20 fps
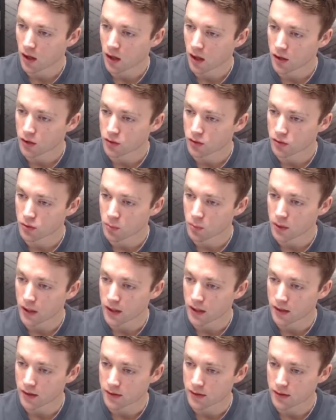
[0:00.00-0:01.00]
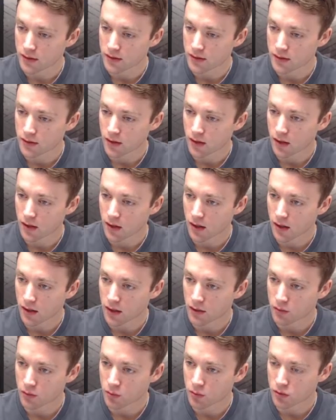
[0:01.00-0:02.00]
used to play like this
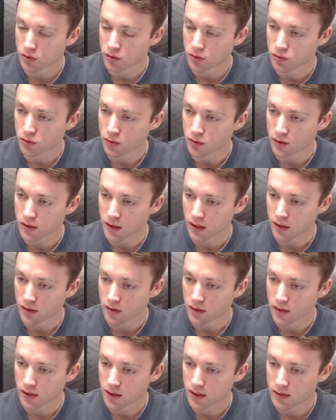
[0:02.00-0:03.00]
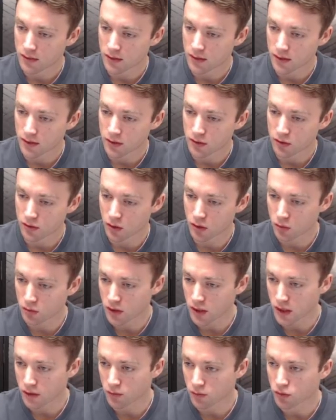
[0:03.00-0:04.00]
if he wanted to attack on the king side, and
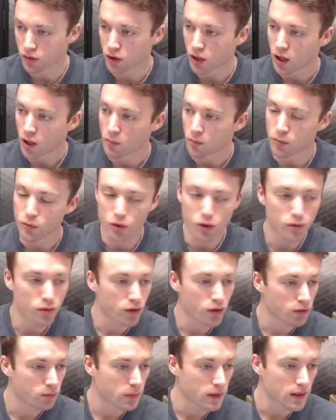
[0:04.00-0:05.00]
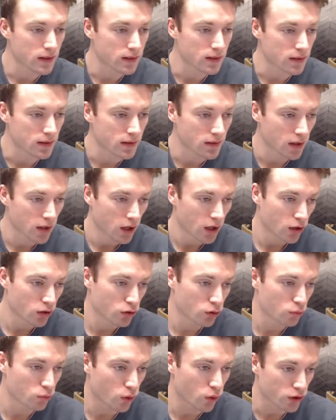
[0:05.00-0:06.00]
slowly he would maneuver his pieces
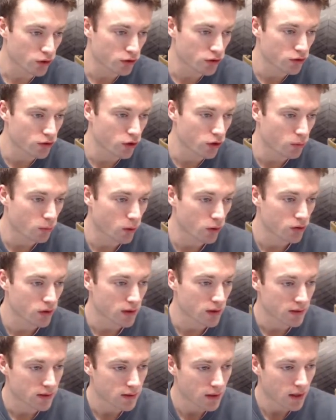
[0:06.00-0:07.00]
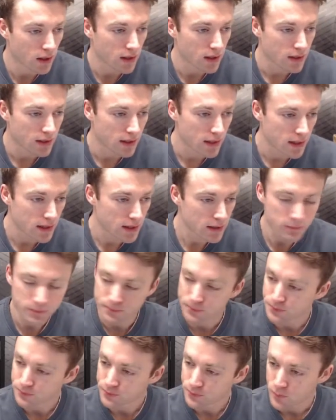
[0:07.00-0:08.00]
towards your opponent's king.